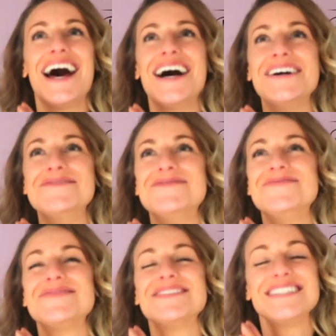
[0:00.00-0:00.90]

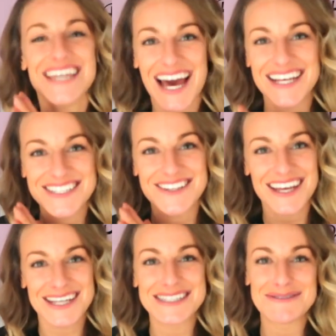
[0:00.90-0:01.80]
Um, yeah, so
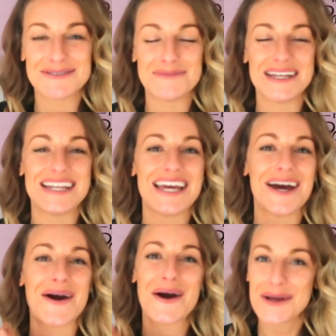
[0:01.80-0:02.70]
thank you so much for being
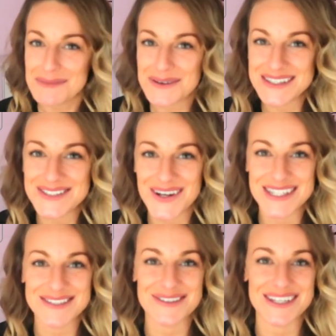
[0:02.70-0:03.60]
here. Hope you
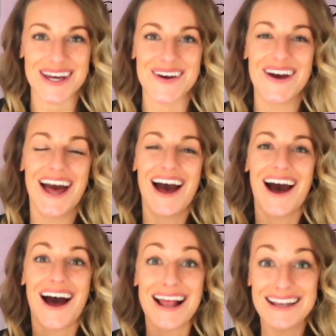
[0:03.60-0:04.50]
enjoyed this video.
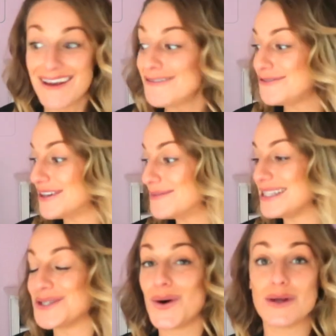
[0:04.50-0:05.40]
I love filming
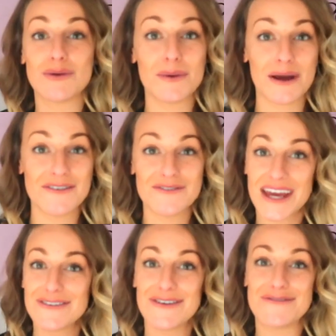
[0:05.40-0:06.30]
this haul. It's probably my
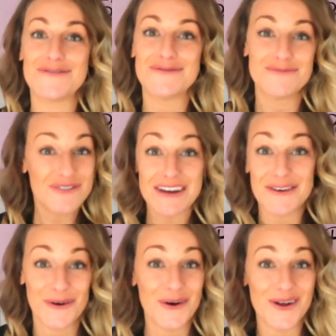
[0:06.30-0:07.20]
favourite
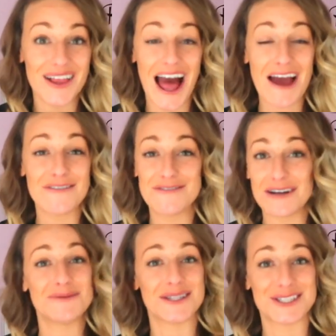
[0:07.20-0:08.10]
favourite haul I've
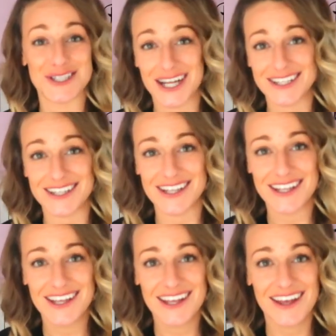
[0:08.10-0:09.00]
filmed on this channel
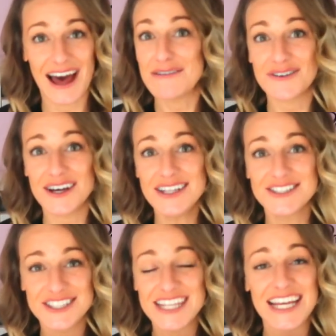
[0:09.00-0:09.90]
ever
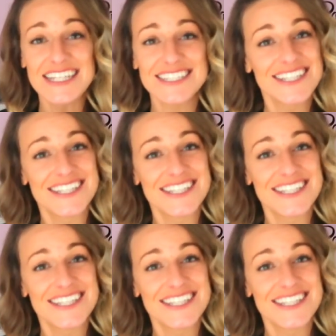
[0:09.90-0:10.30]
to date.